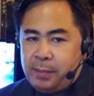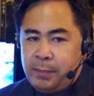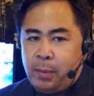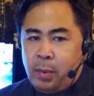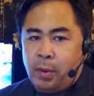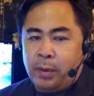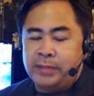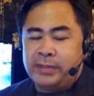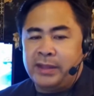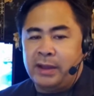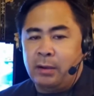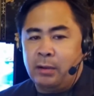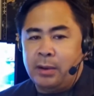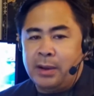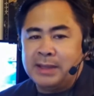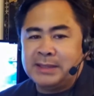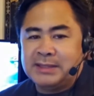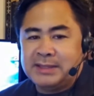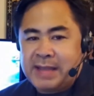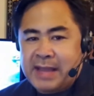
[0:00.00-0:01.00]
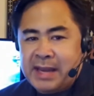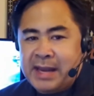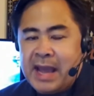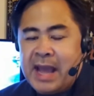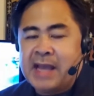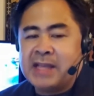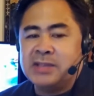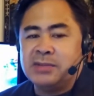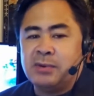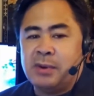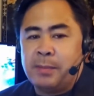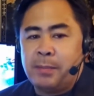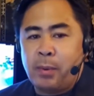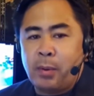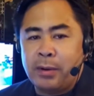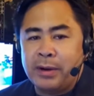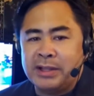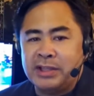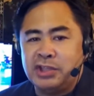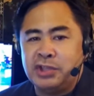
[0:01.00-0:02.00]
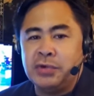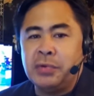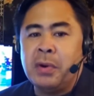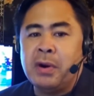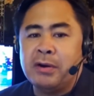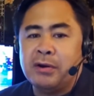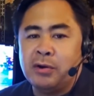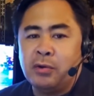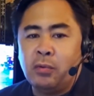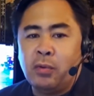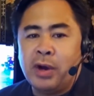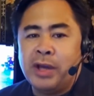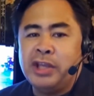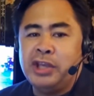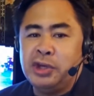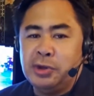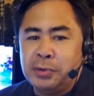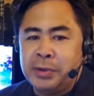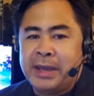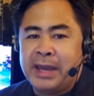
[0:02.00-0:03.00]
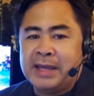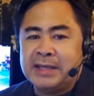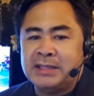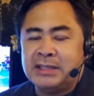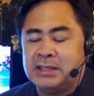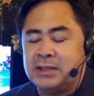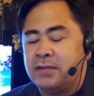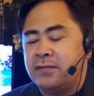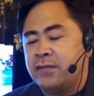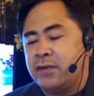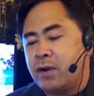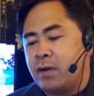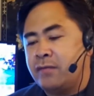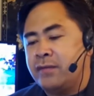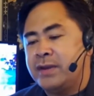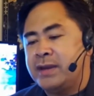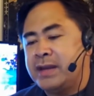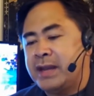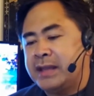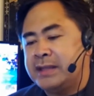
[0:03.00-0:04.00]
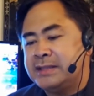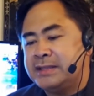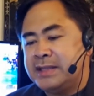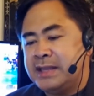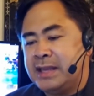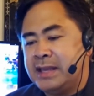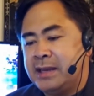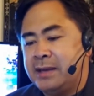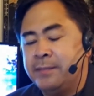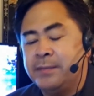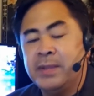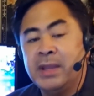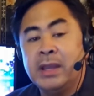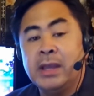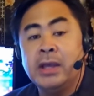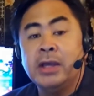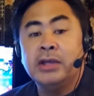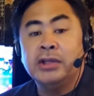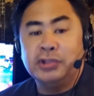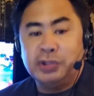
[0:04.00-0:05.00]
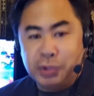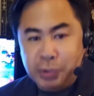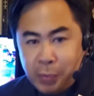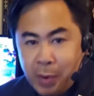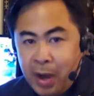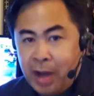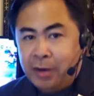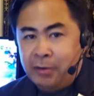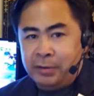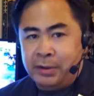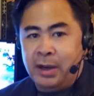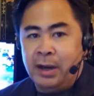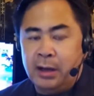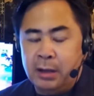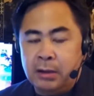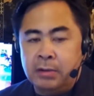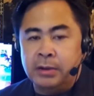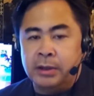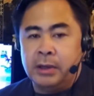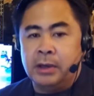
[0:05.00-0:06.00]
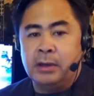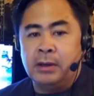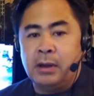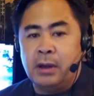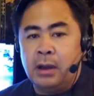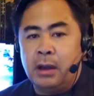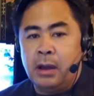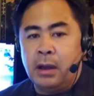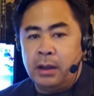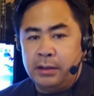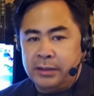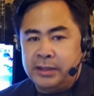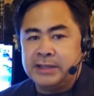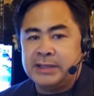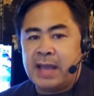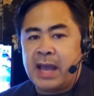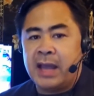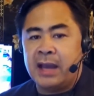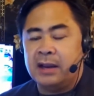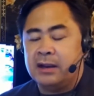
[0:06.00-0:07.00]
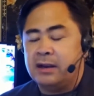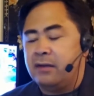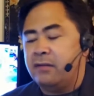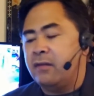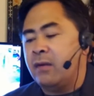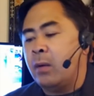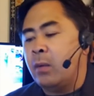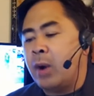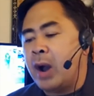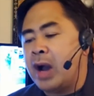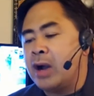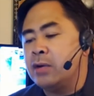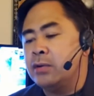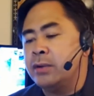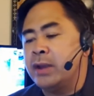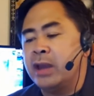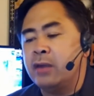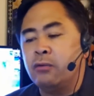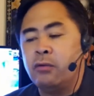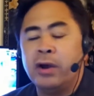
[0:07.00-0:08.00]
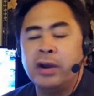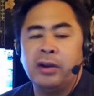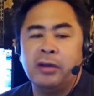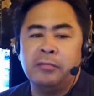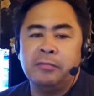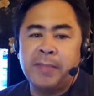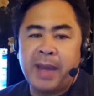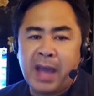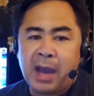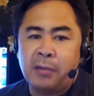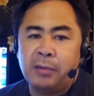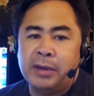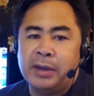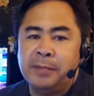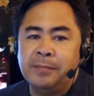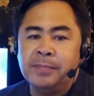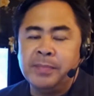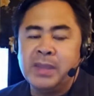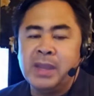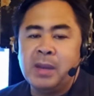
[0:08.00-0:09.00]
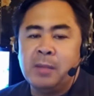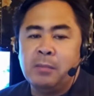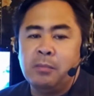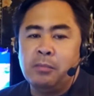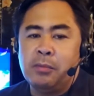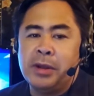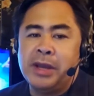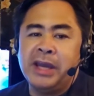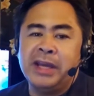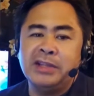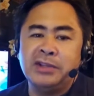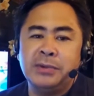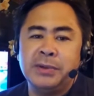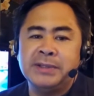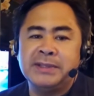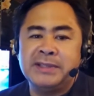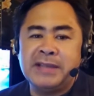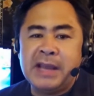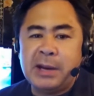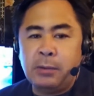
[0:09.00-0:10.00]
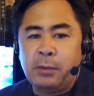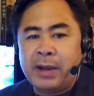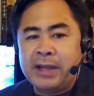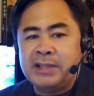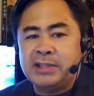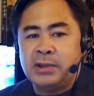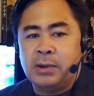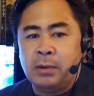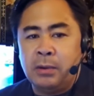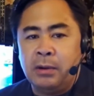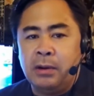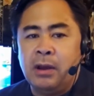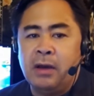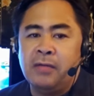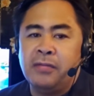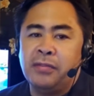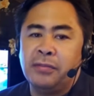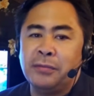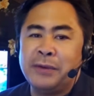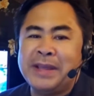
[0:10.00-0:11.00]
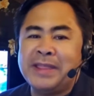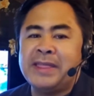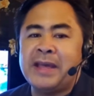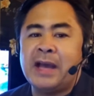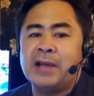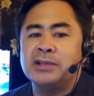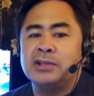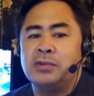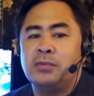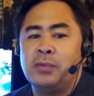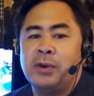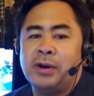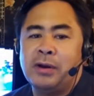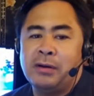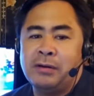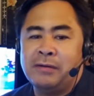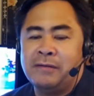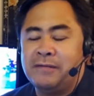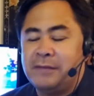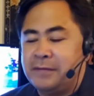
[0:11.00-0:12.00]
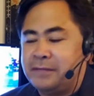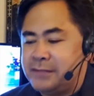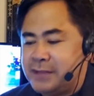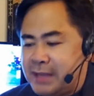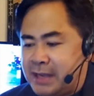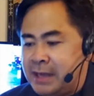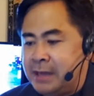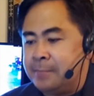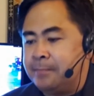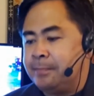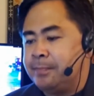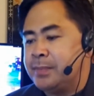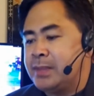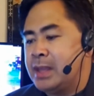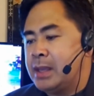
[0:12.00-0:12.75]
report, the Aloha State has reported 201 new cases of COVID-19. 200 alone on this island of Oahu and one on Maui, bringing to a statewide total of 3,115.